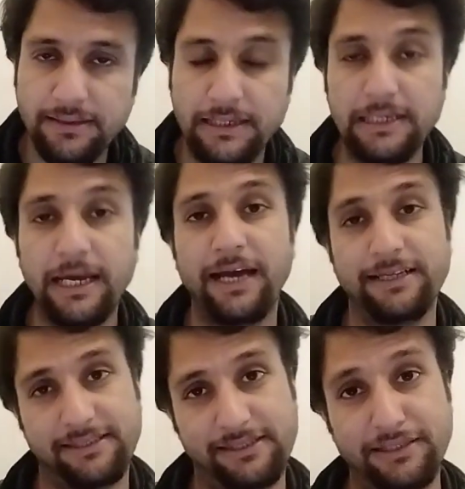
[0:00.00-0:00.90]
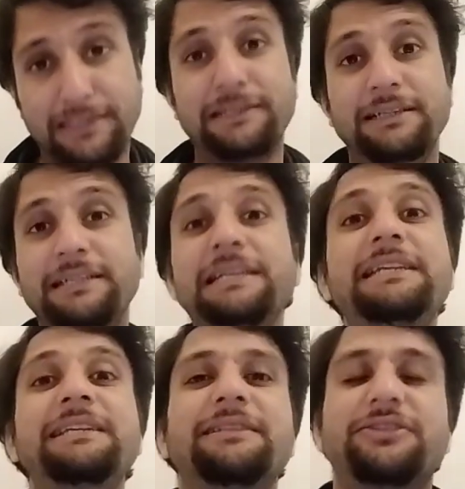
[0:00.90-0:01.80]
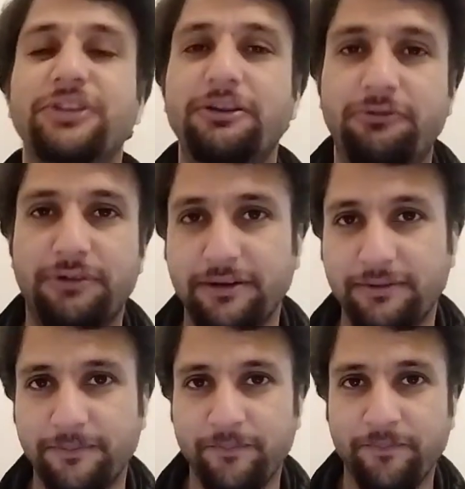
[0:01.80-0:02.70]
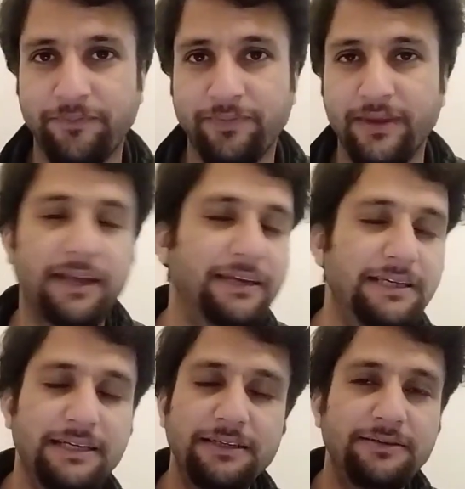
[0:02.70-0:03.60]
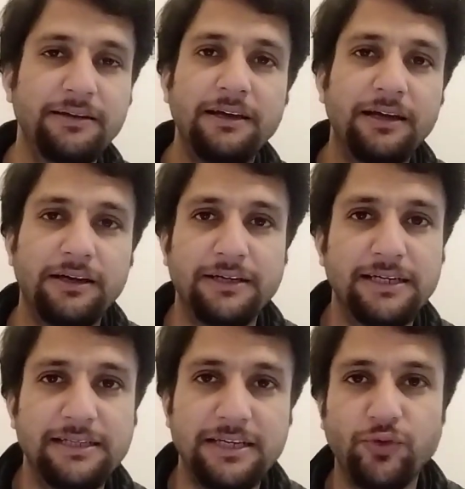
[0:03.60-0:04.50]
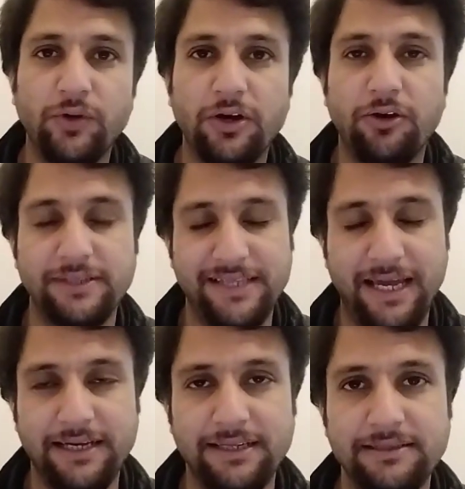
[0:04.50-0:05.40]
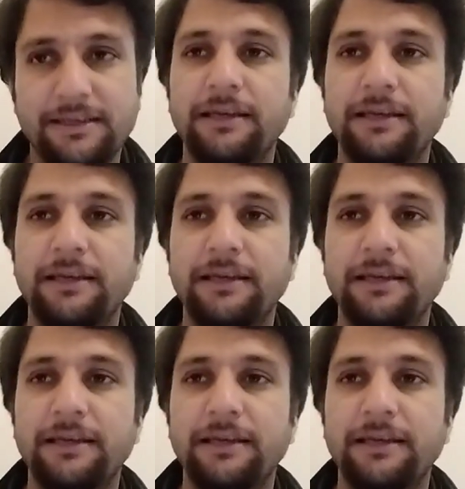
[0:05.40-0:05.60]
He has 13 children and he does his work on cycles.